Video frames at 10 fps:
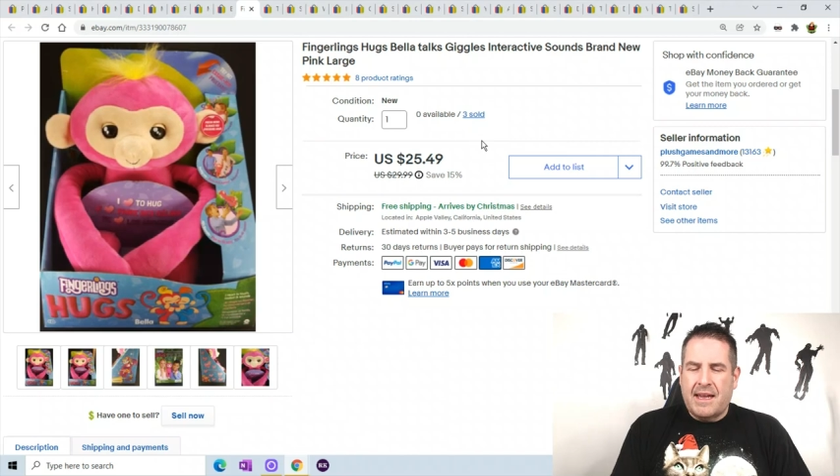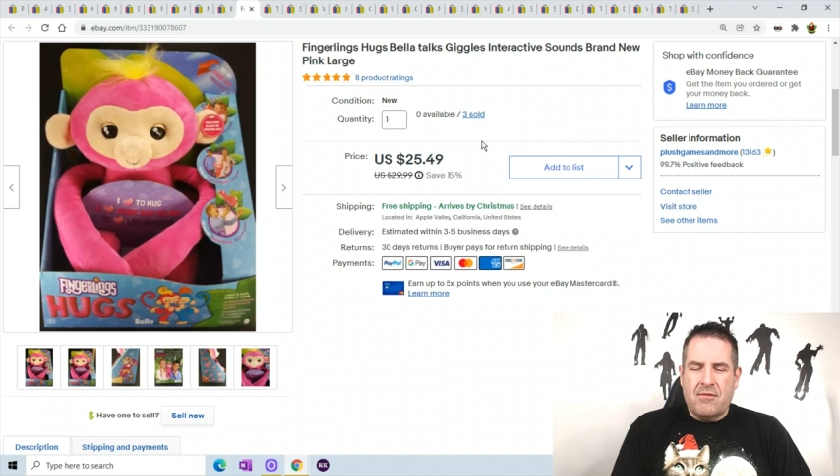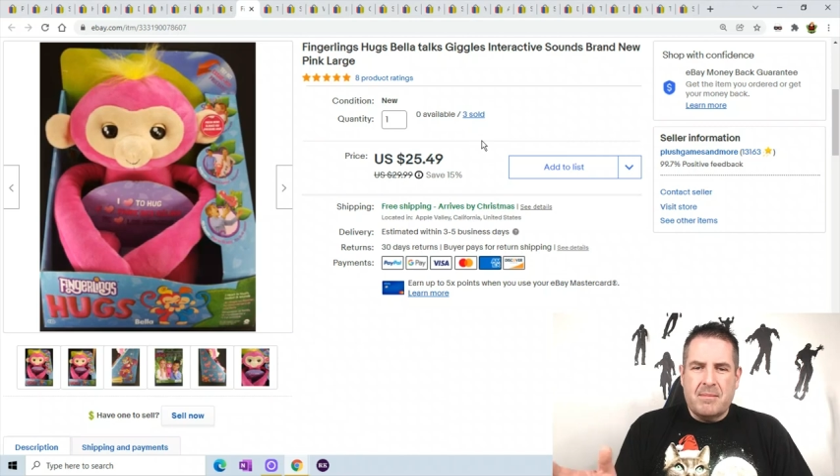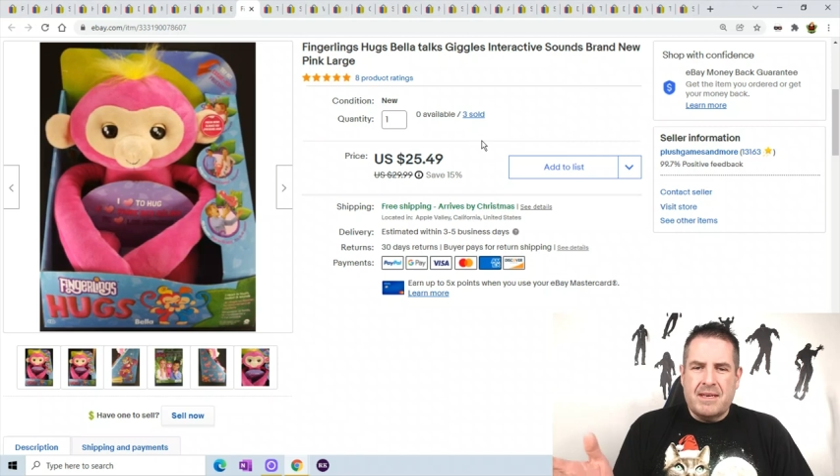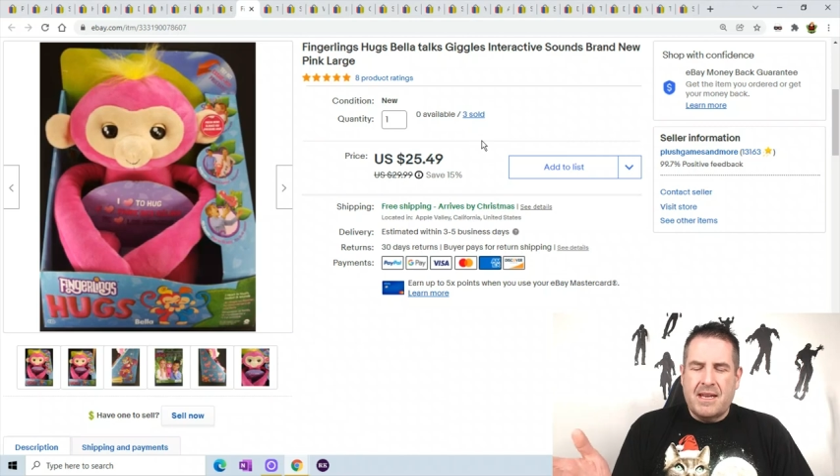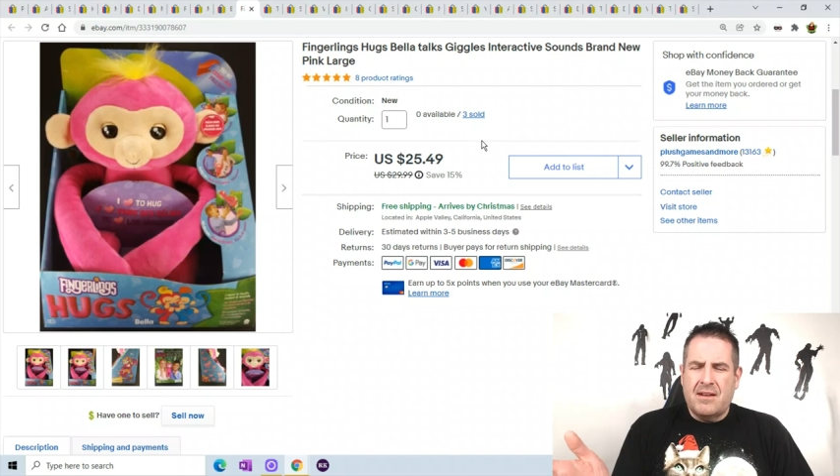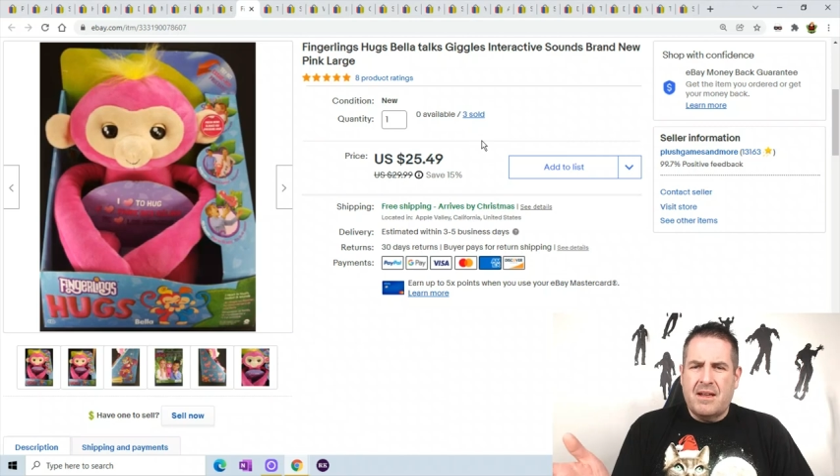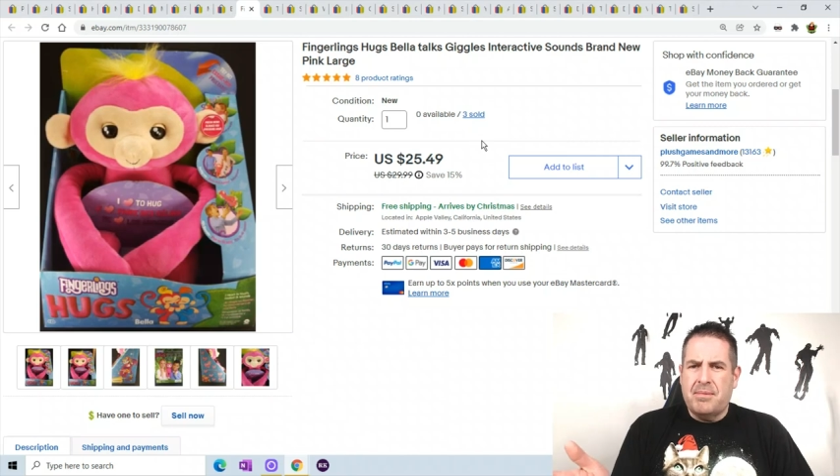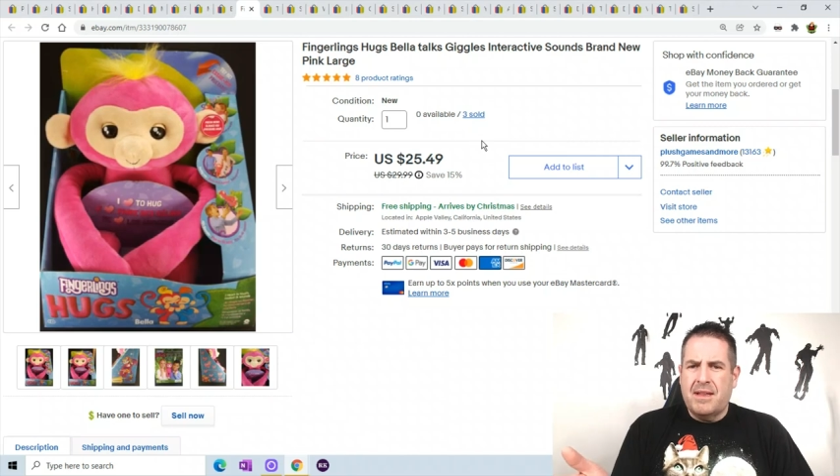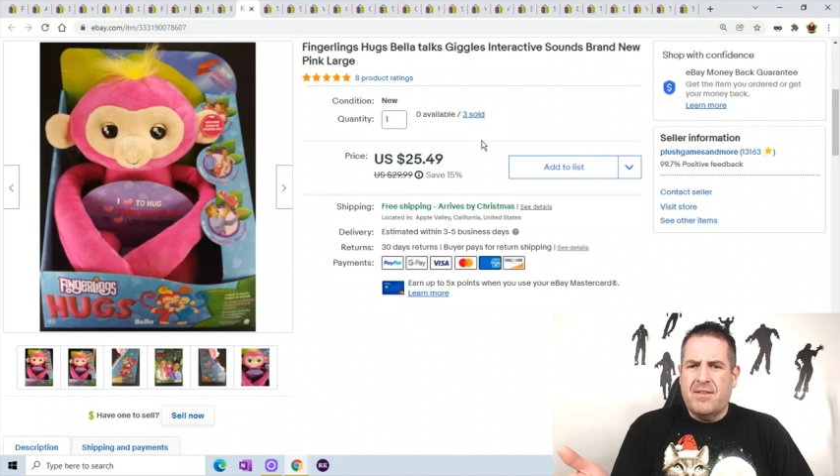him a deal. I
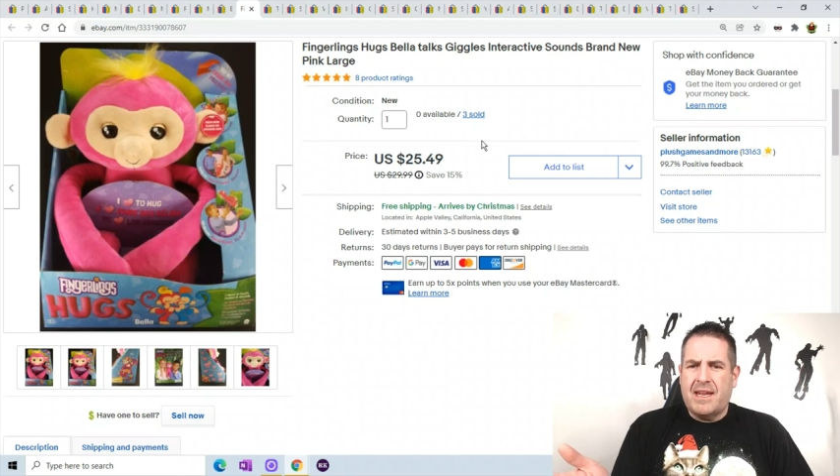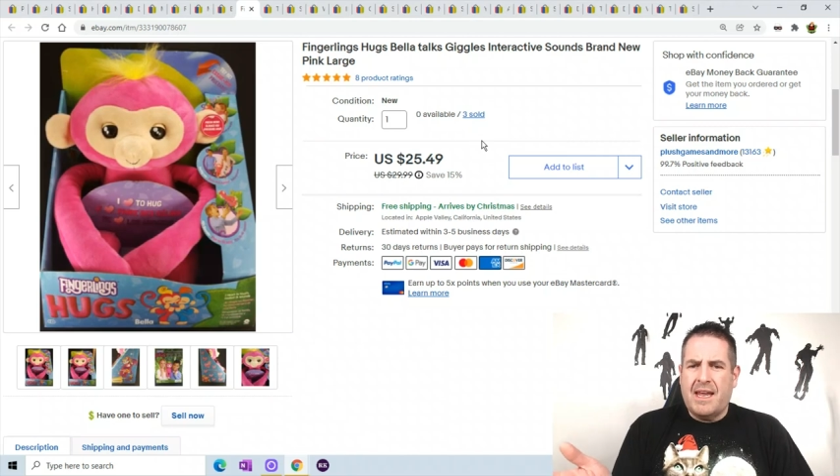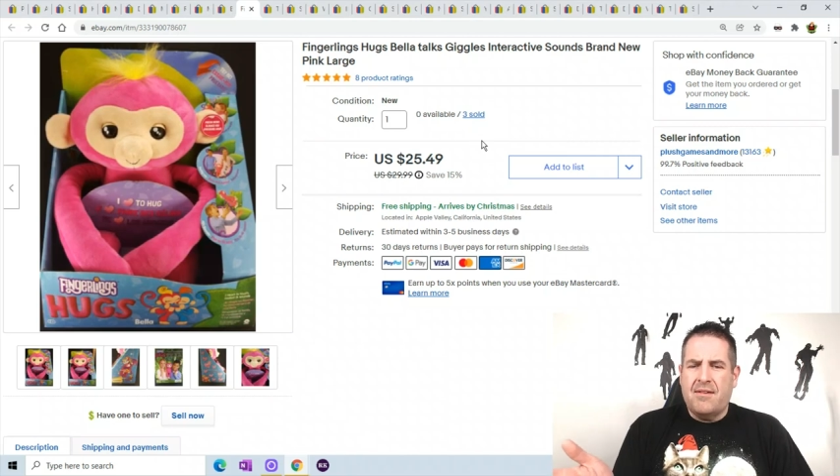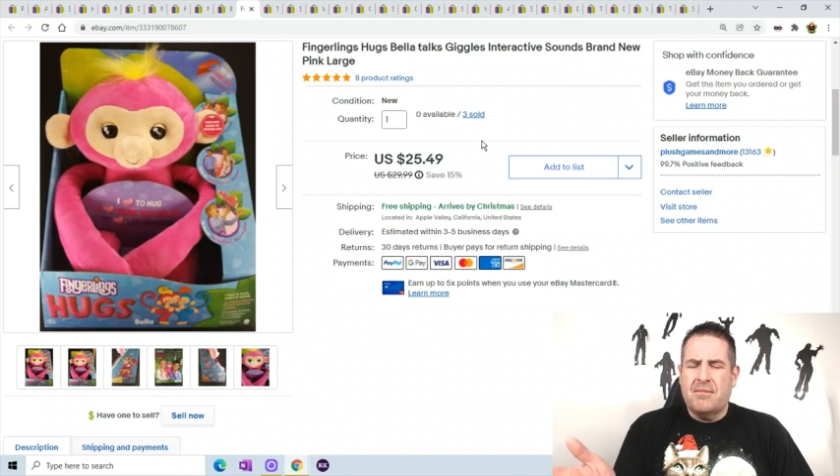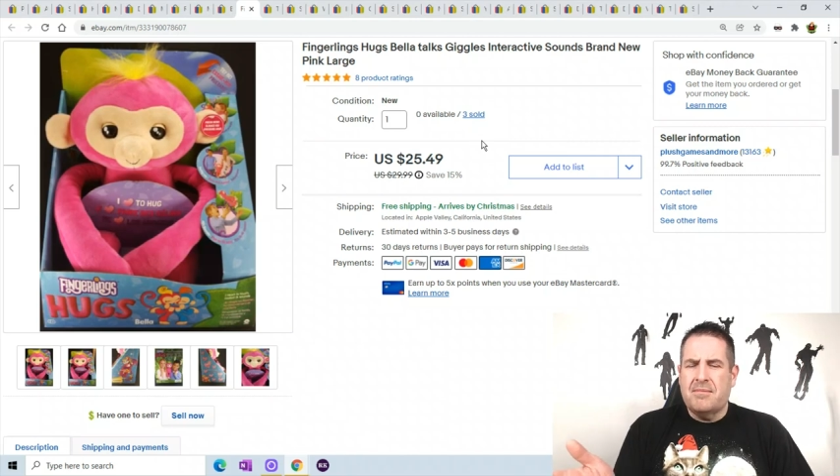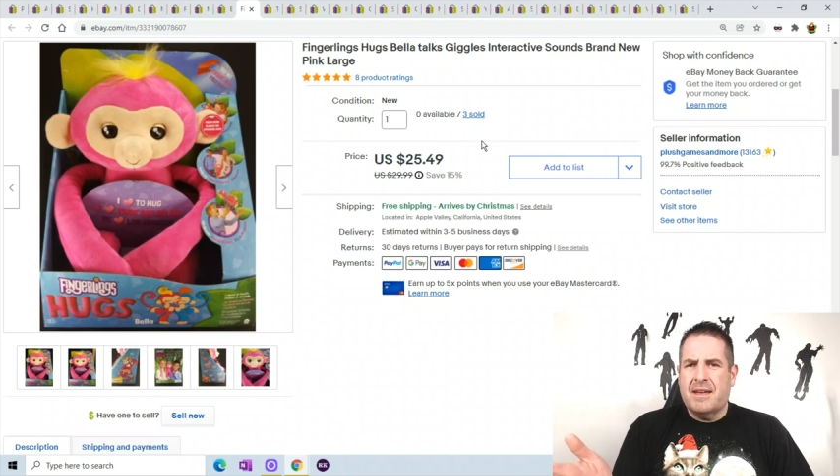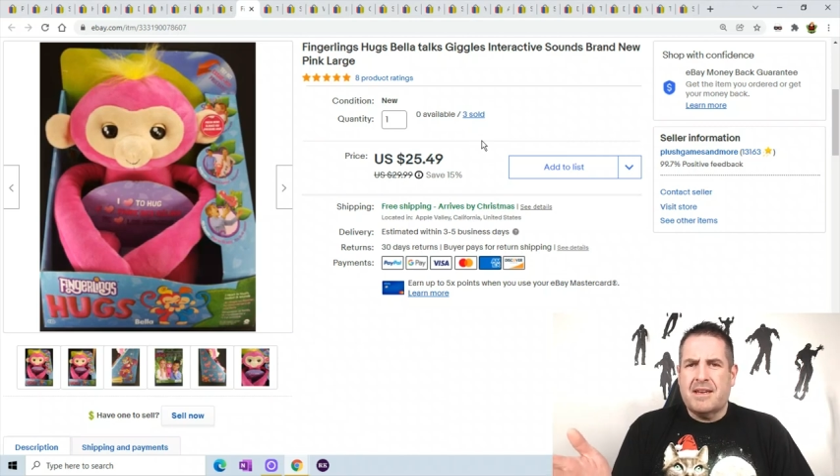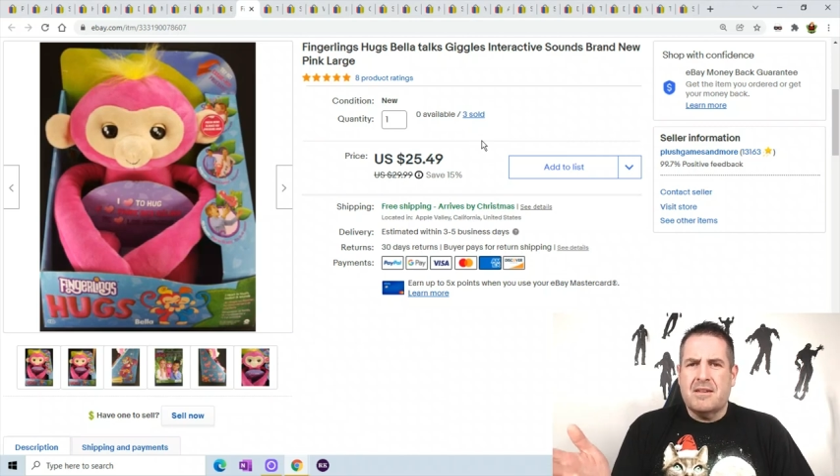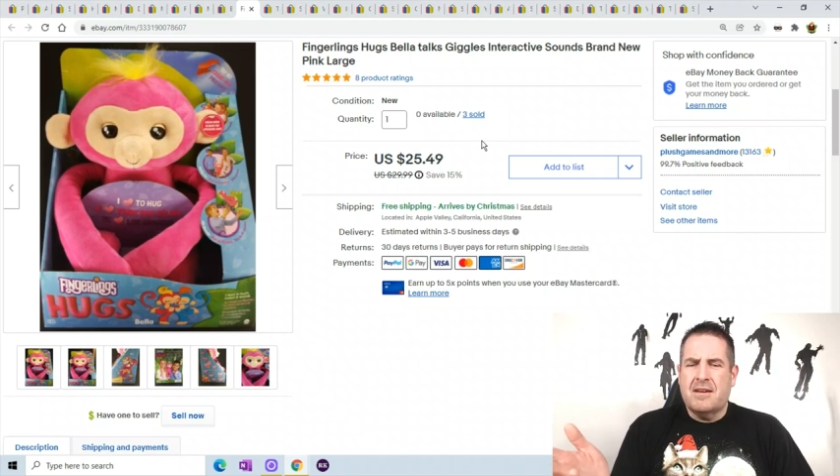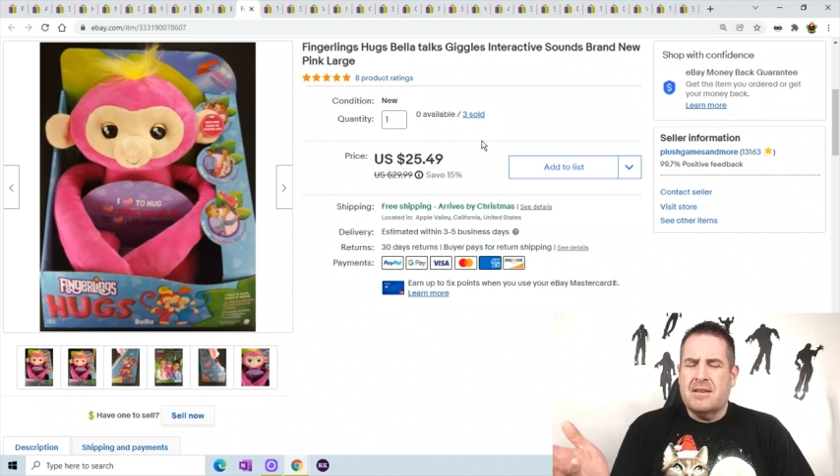believe I gave him
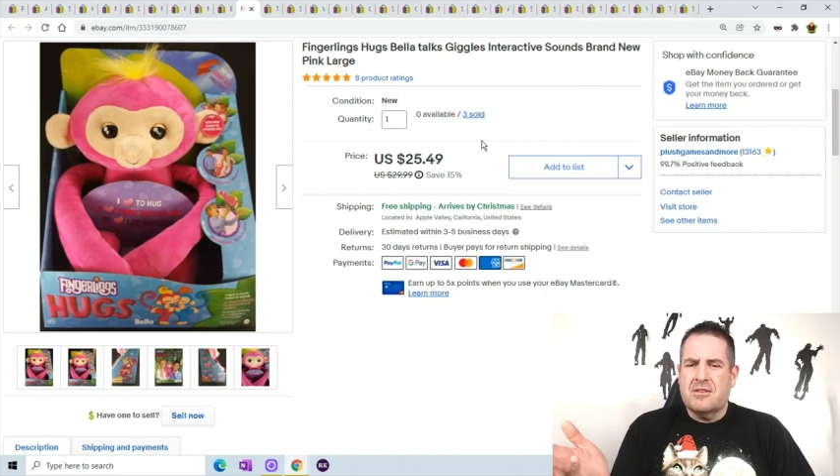like uh,